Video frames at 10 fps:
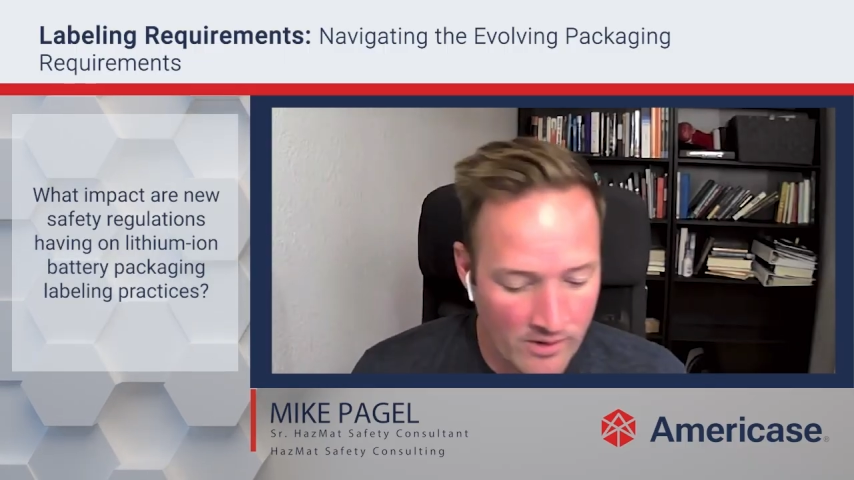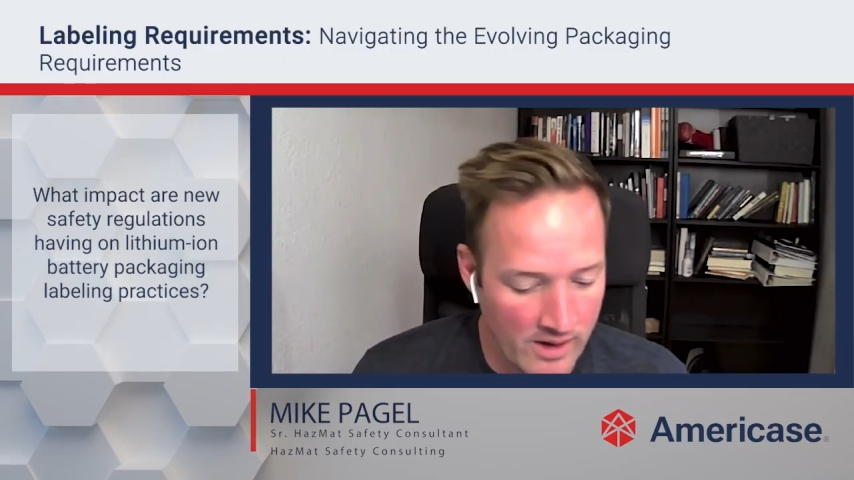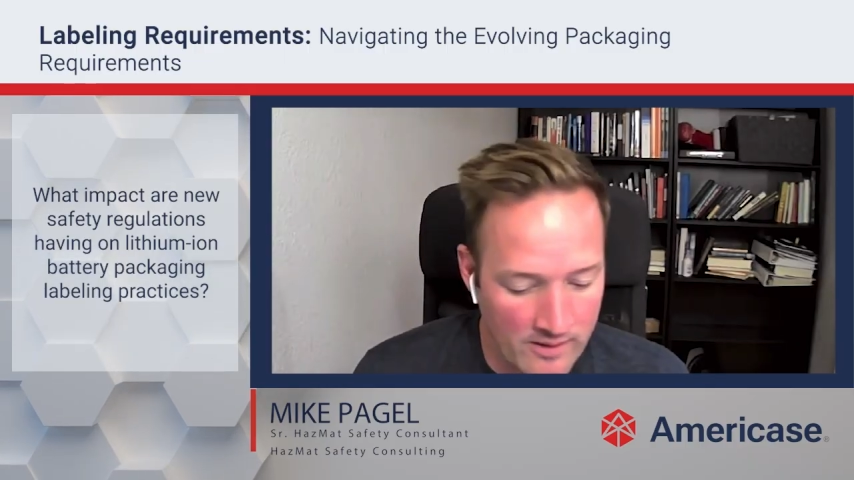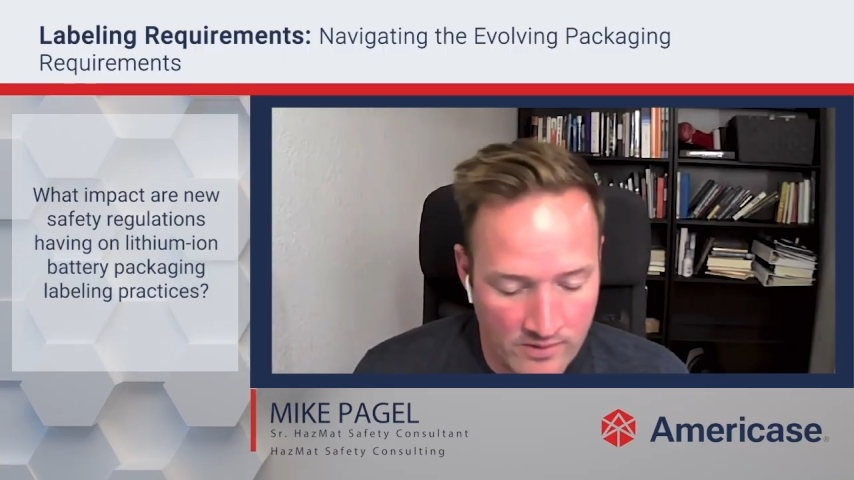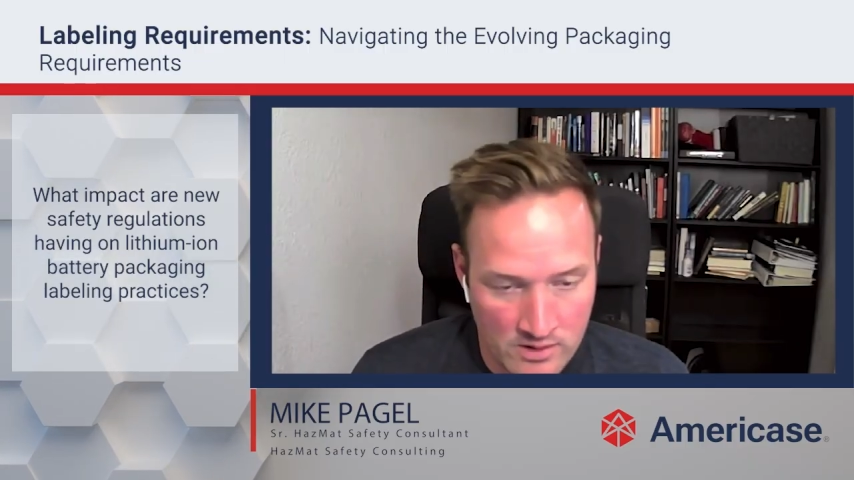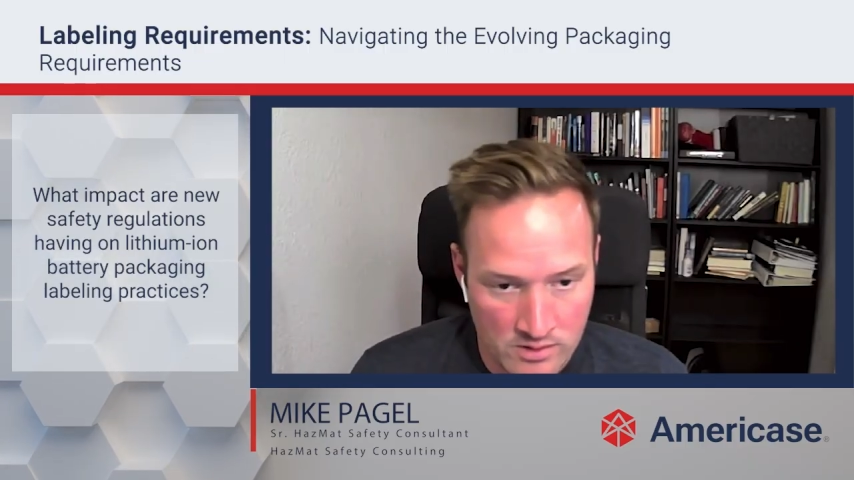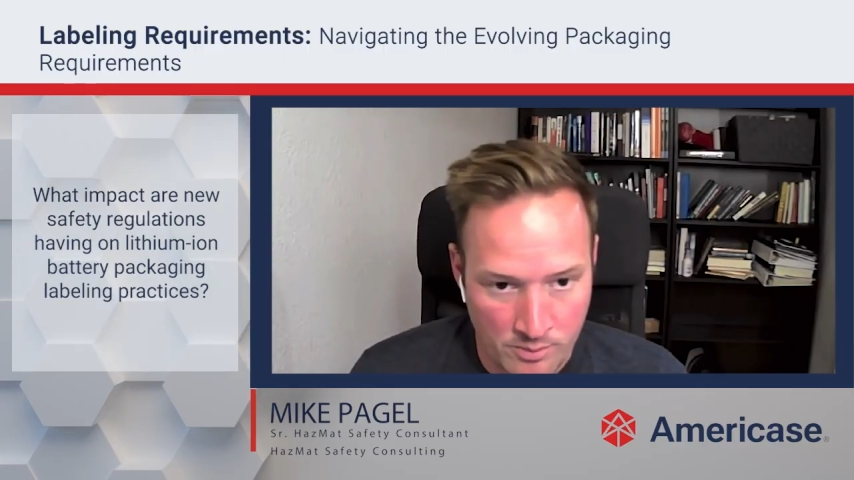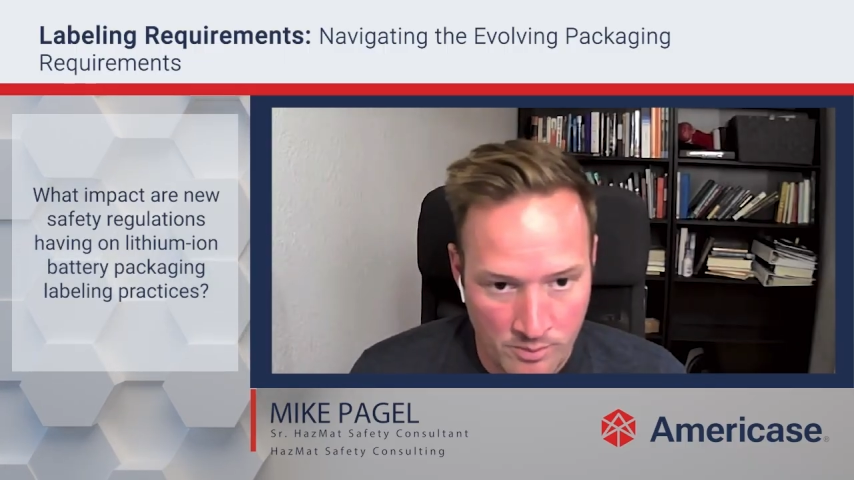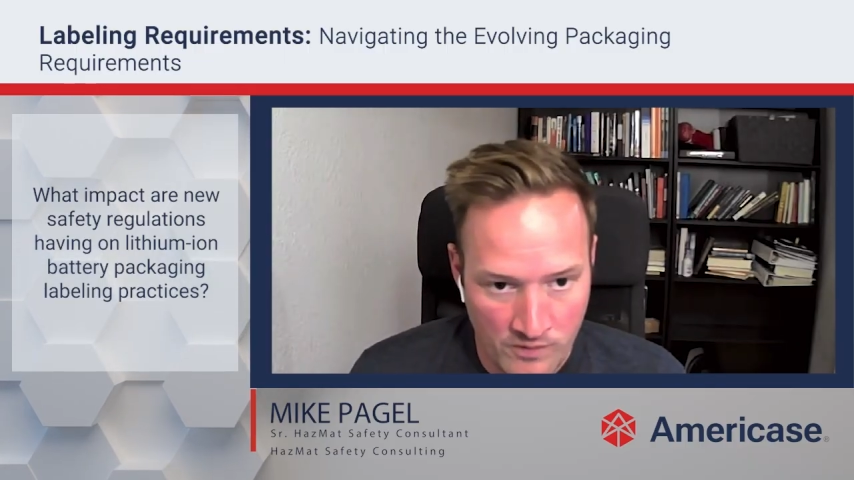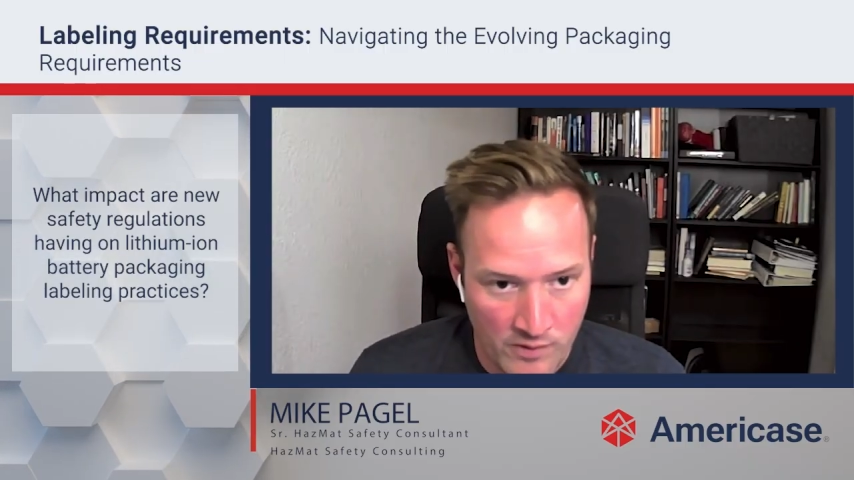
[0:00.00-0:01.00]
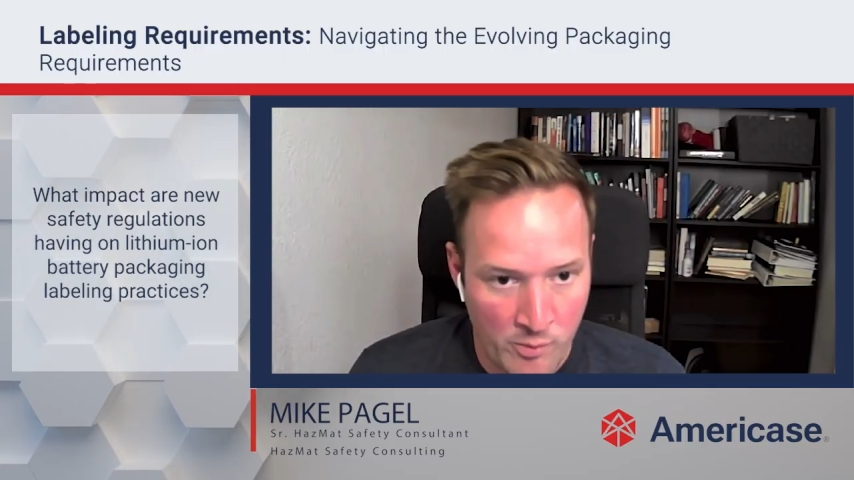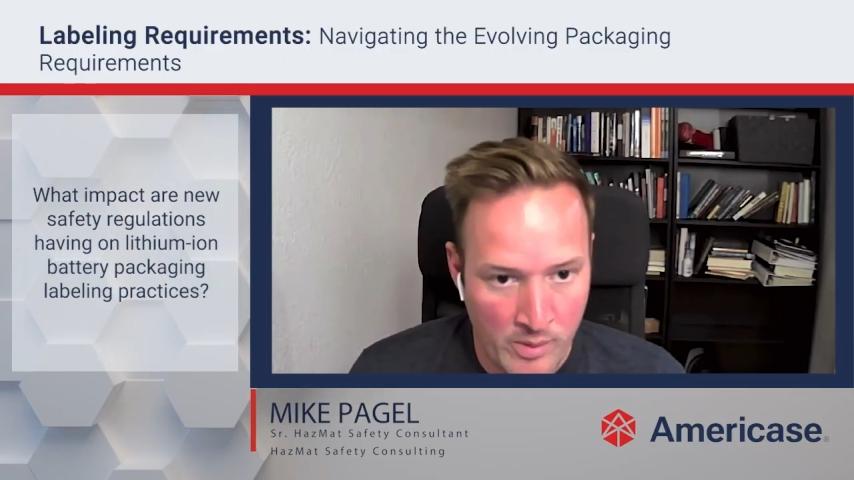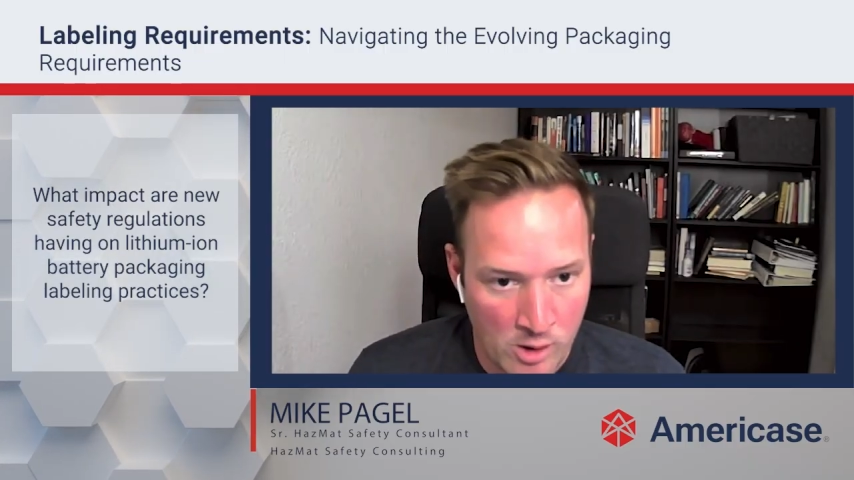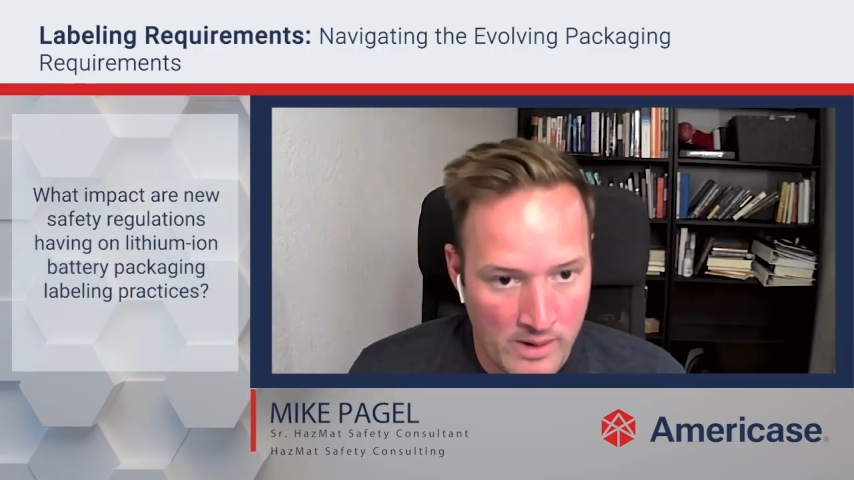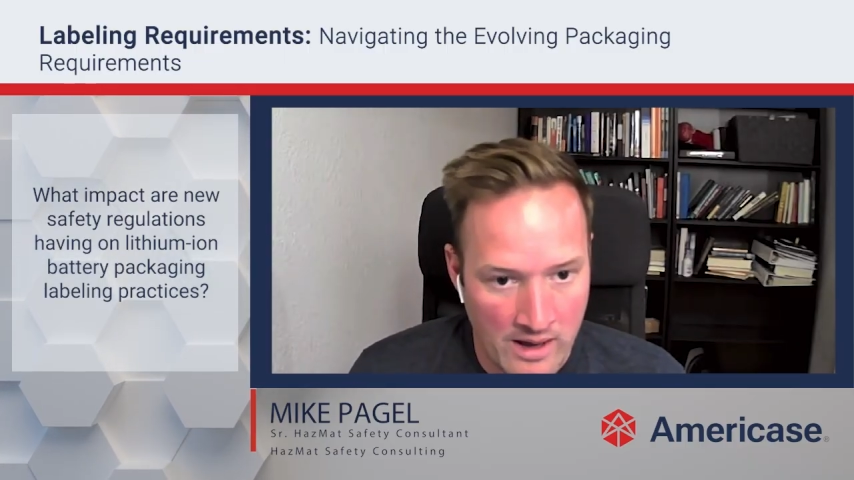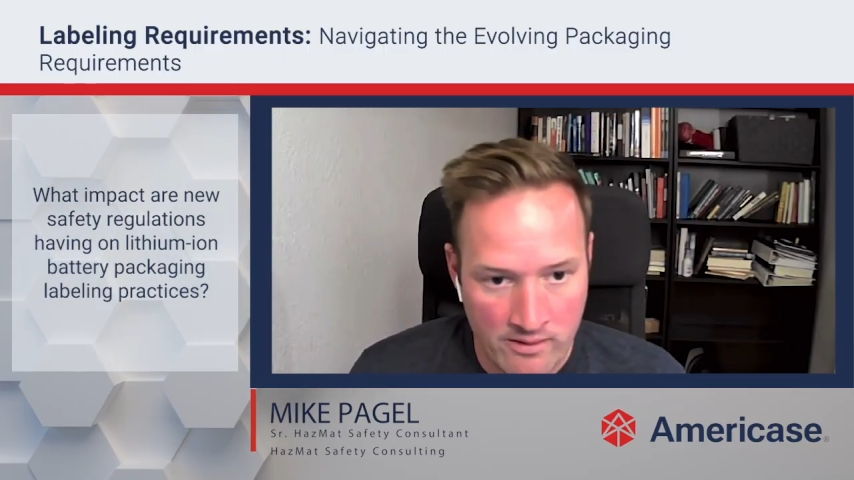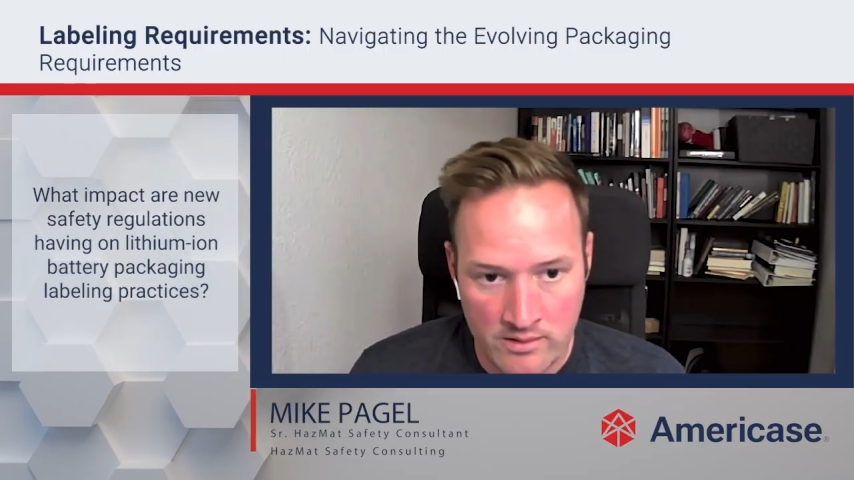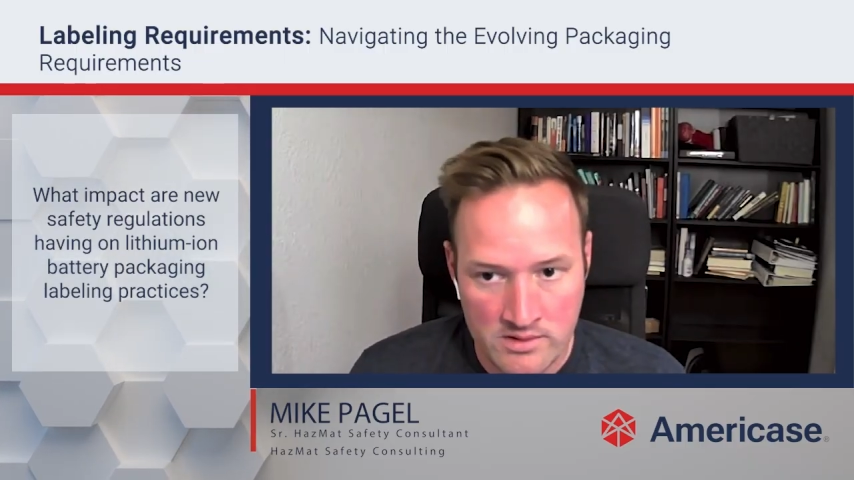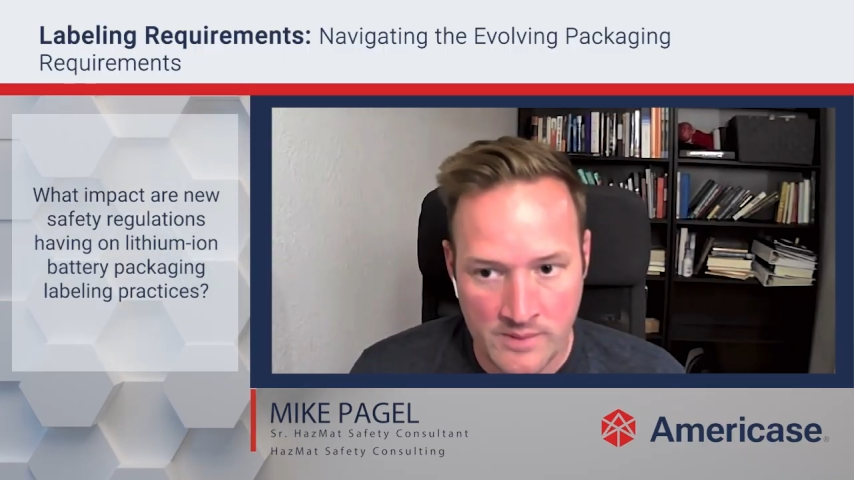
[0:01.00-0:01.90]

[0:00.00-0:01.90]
okay, if you have a bigger battery,